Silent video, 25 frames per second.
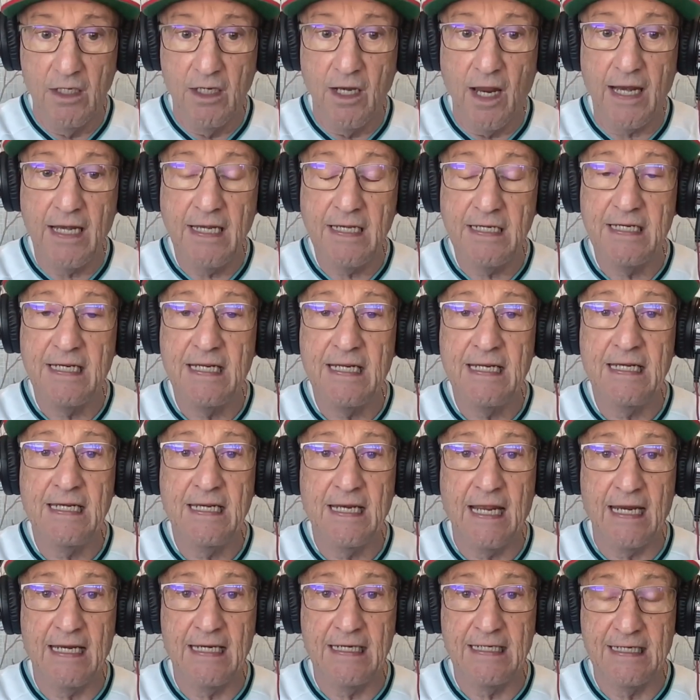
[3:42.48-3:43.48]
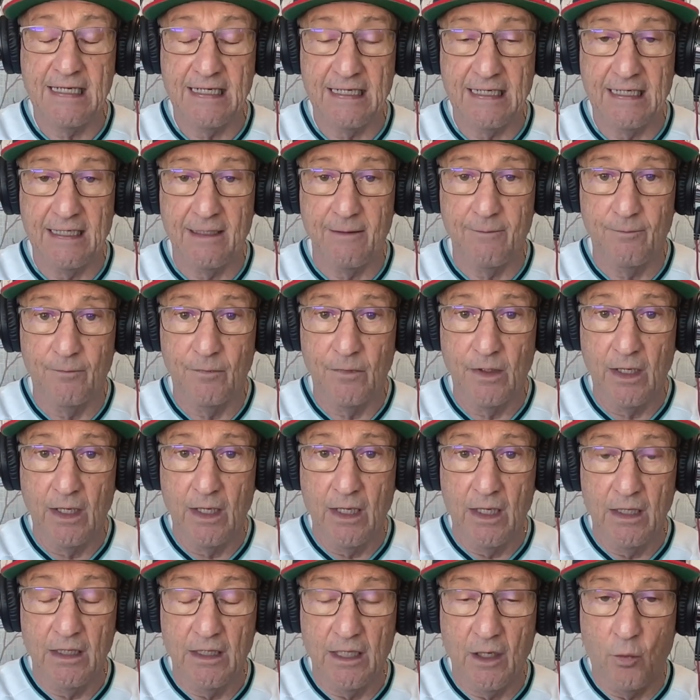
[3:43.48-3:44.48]
1919,
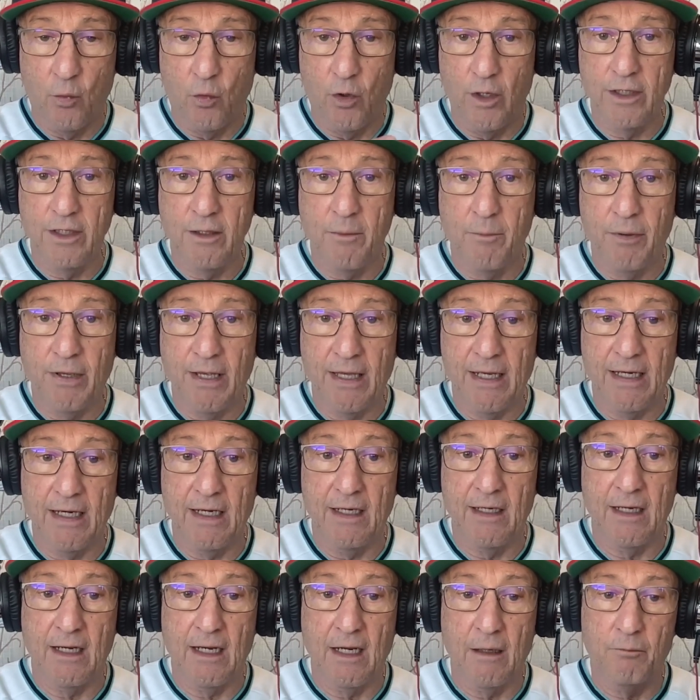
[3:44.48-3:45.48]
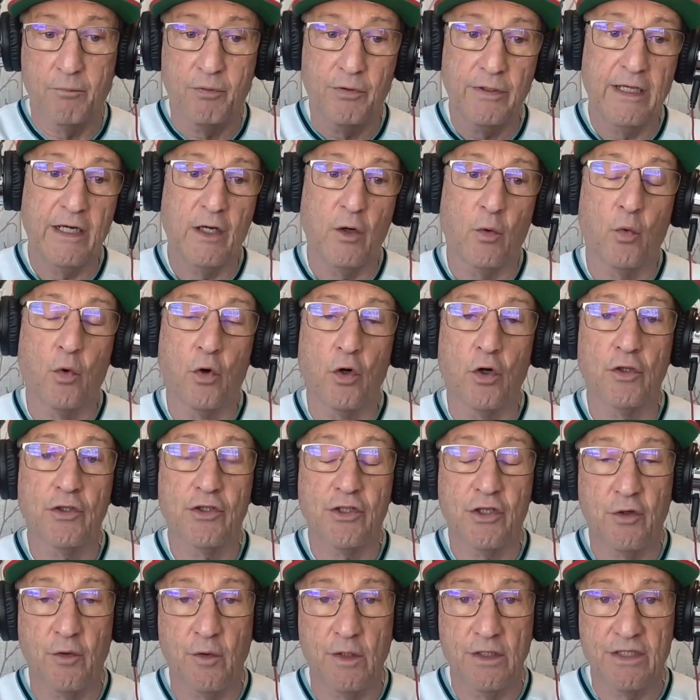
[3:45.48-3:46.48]
they won the pennant and played a
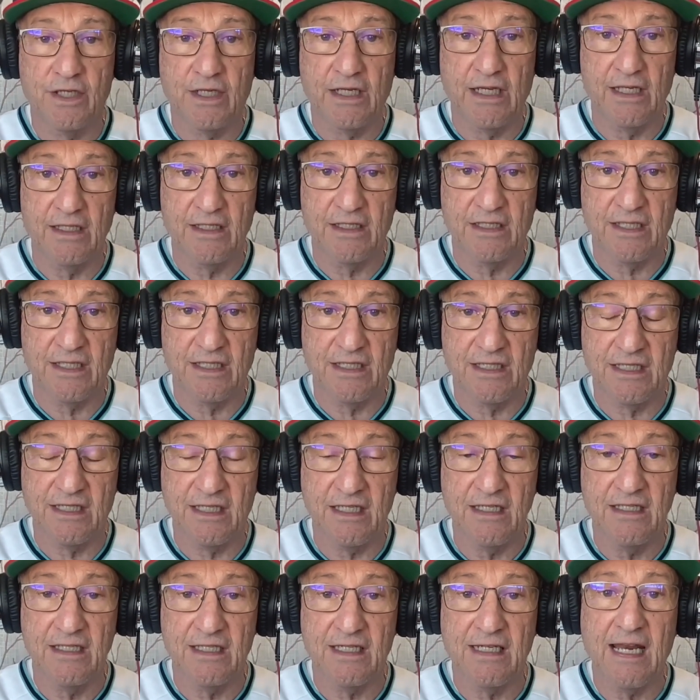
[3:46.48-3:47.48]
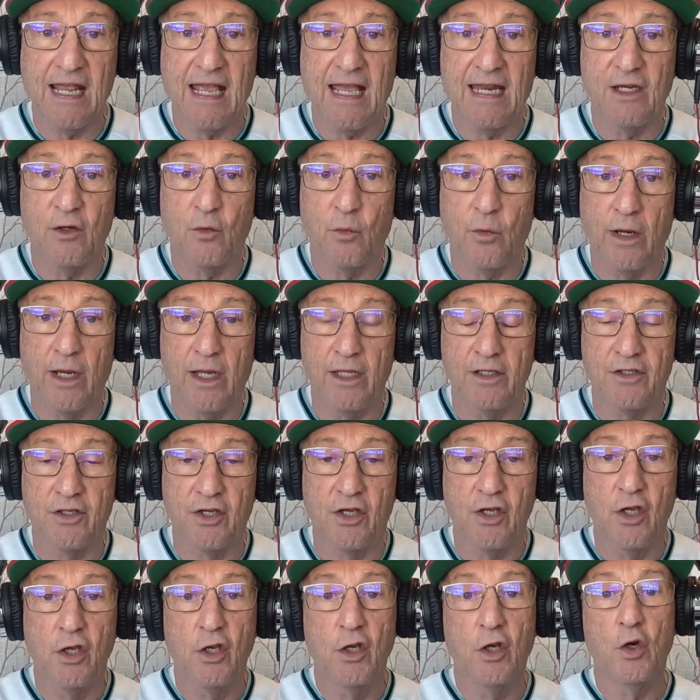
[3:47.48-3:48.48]
World Series against the Cincinnati
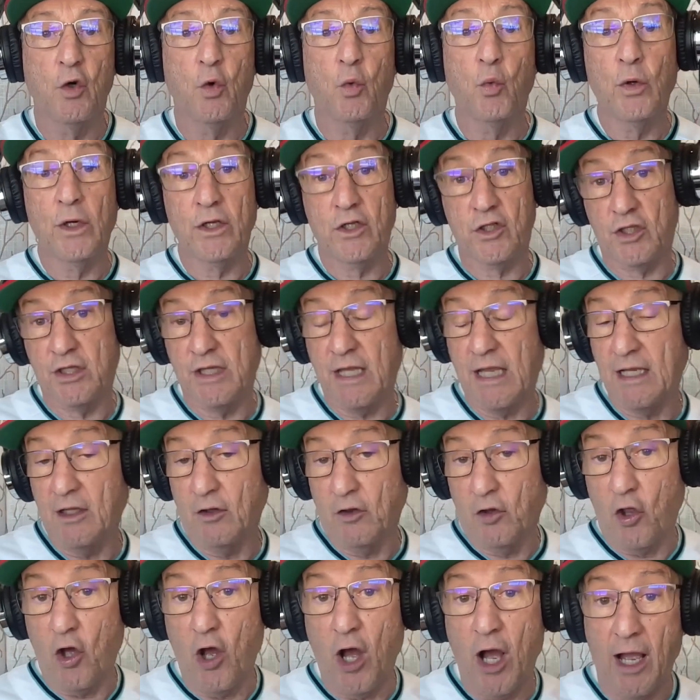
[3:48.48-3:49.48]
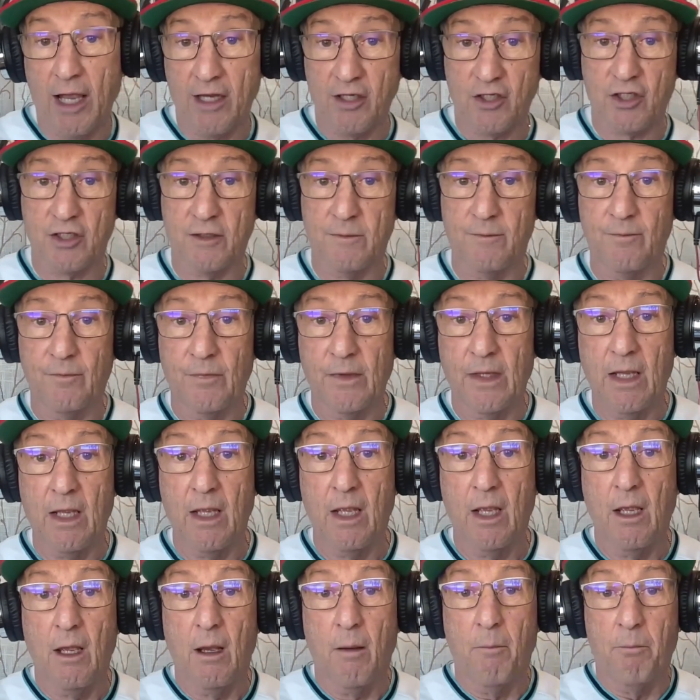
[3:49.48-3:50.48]
Reds, which they lost.
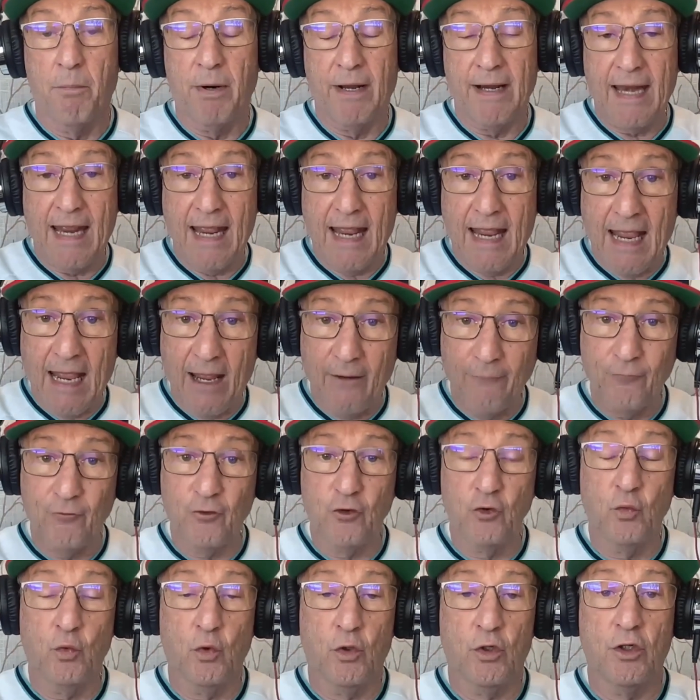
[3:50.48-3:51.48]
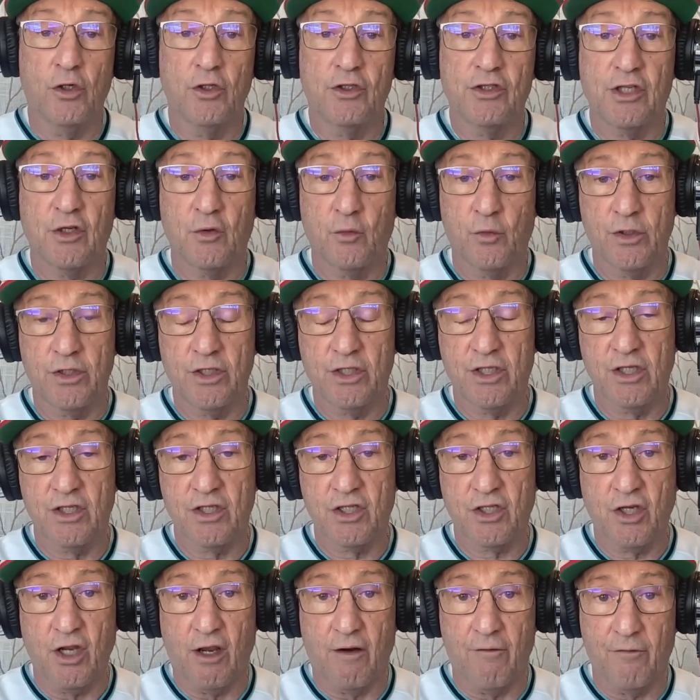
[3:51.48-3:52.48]
But afterwards, it was
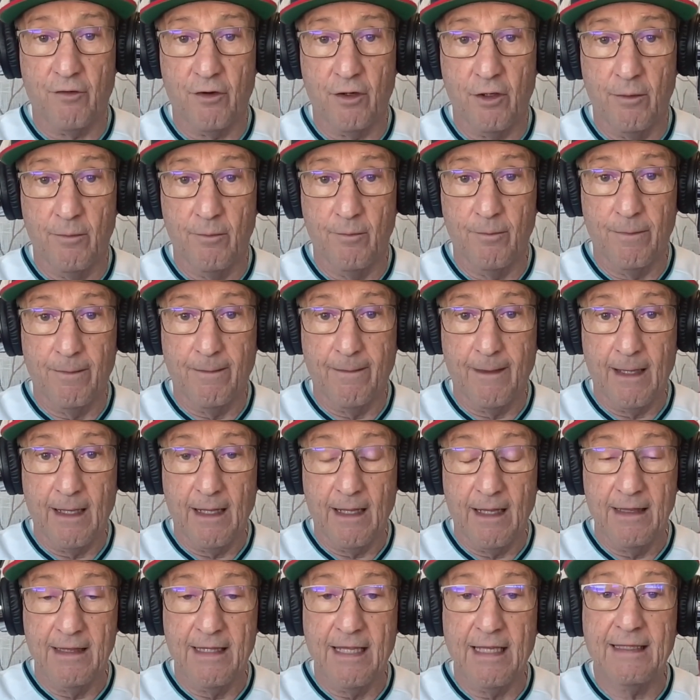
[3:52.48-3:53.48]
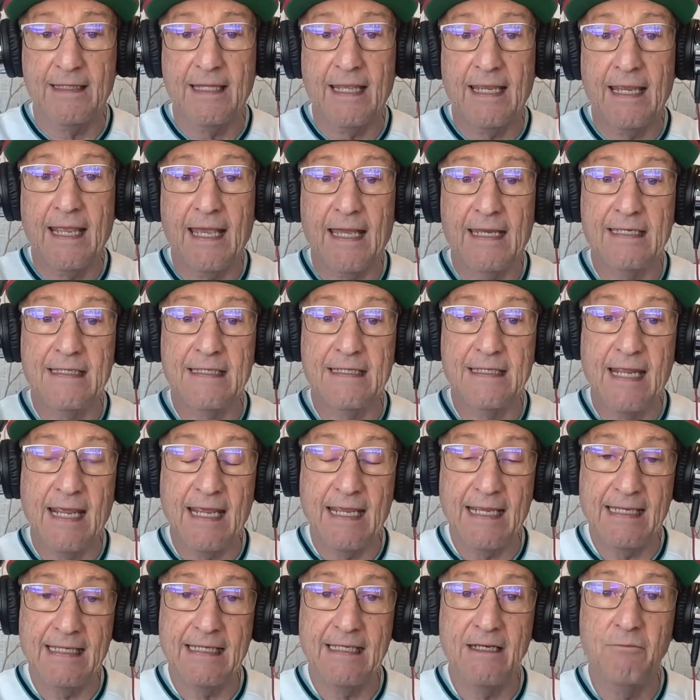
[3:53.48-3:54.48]
discovered that they had
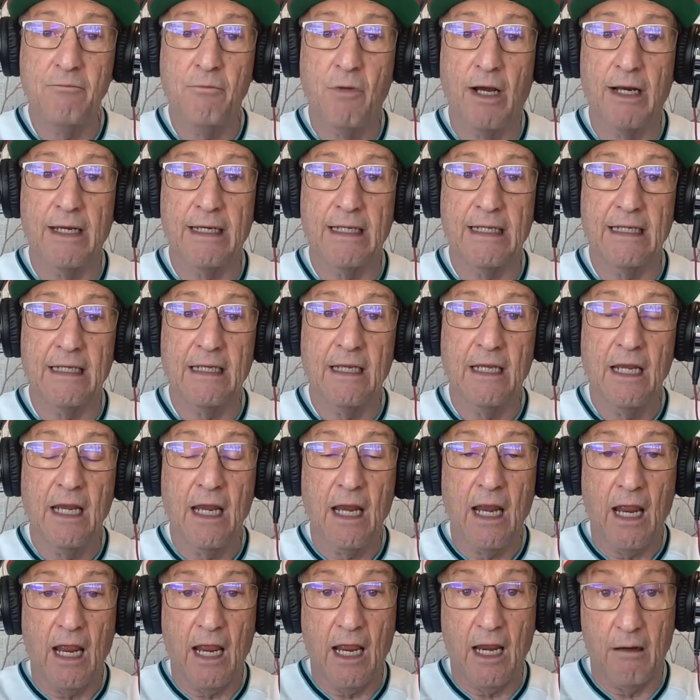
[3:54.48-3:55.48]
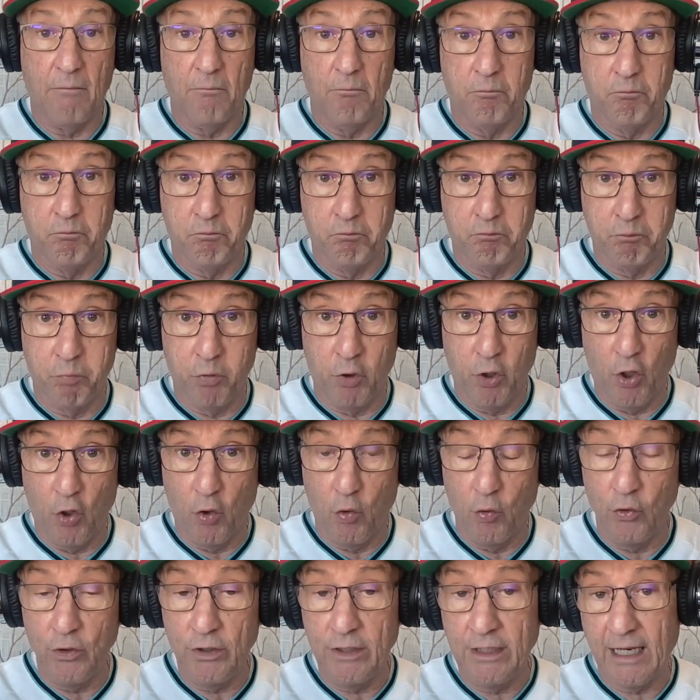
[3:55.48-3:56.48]
taken money and
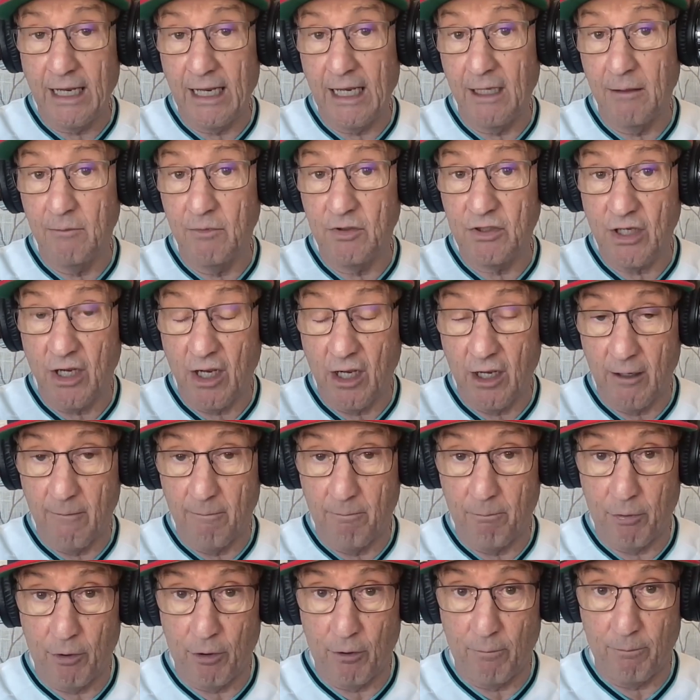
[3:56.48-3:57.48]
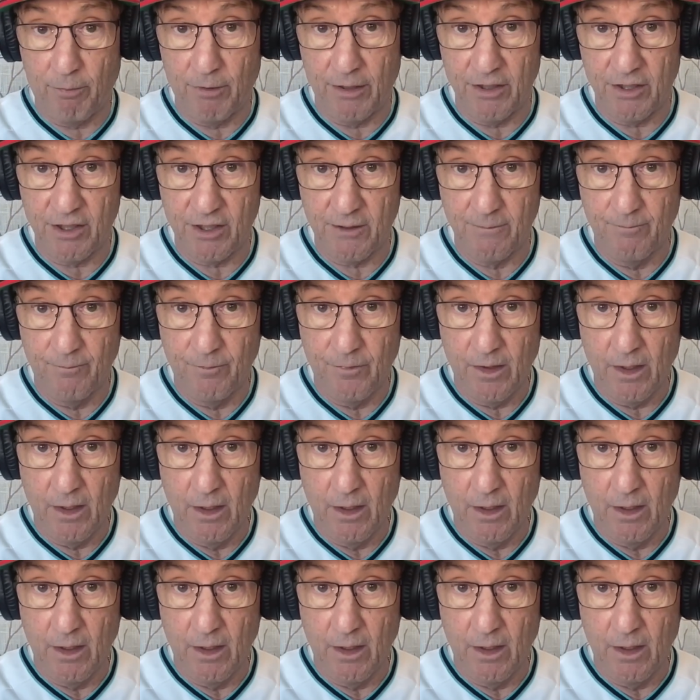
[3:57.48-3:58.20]
blown games on purpose.